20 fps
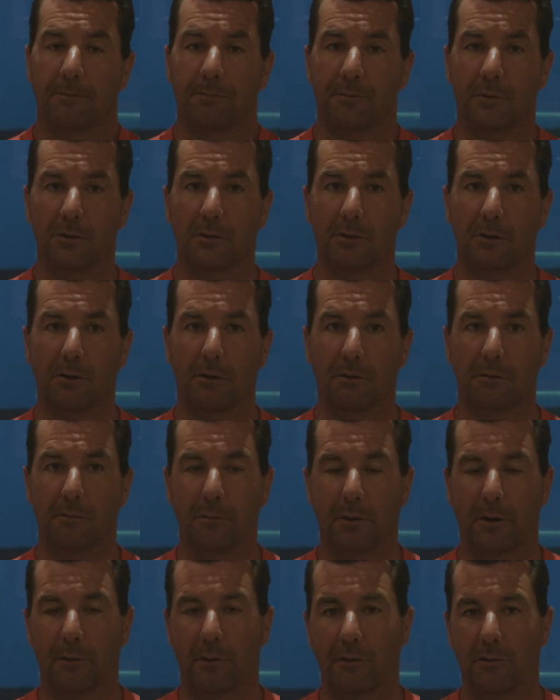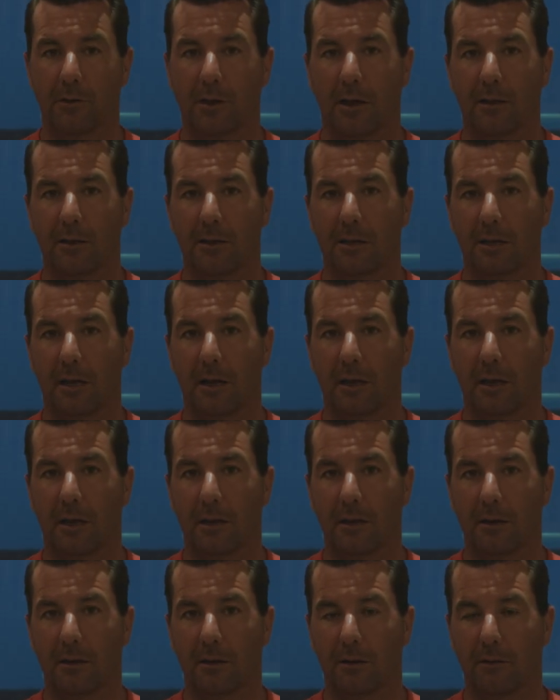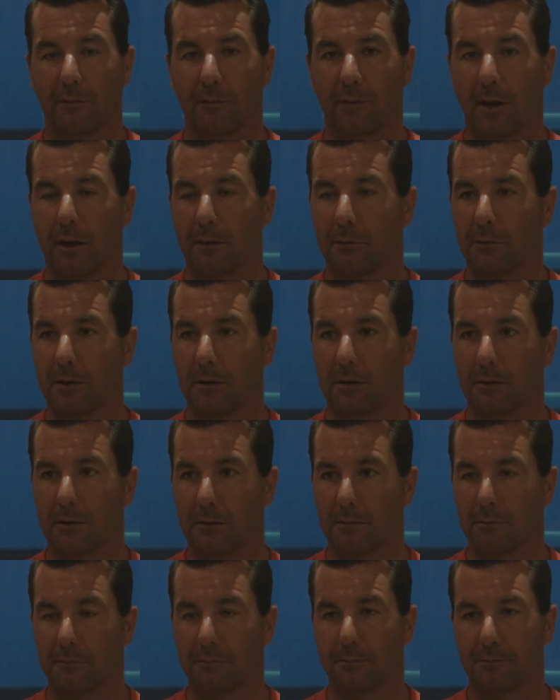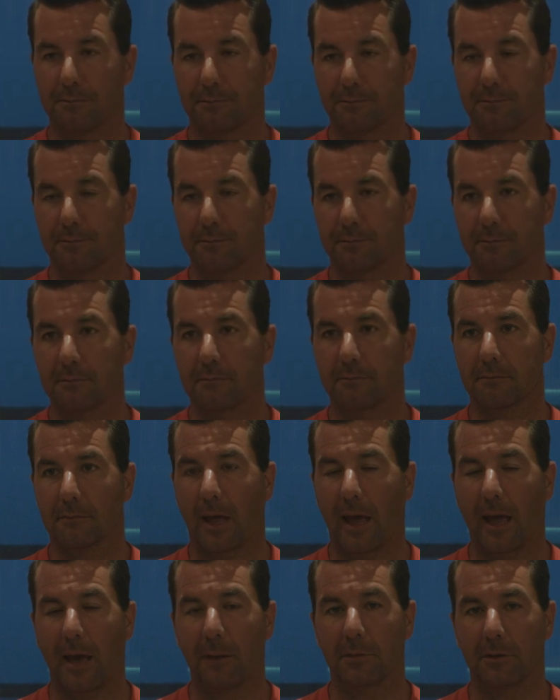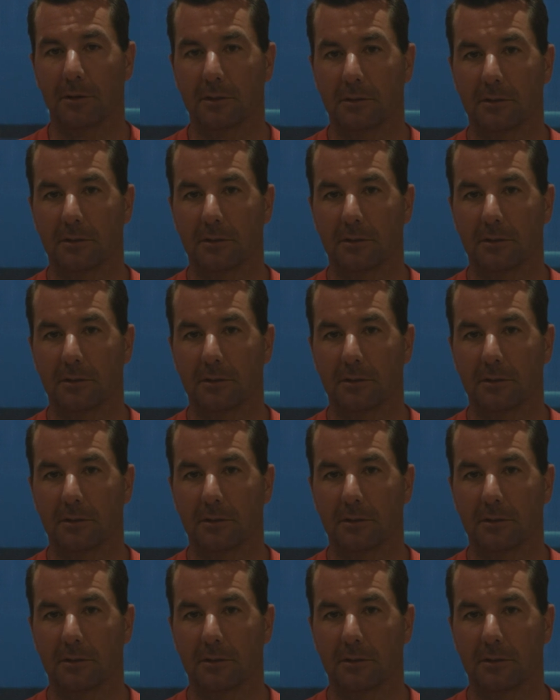And so my wife Kelly and I and our family are happy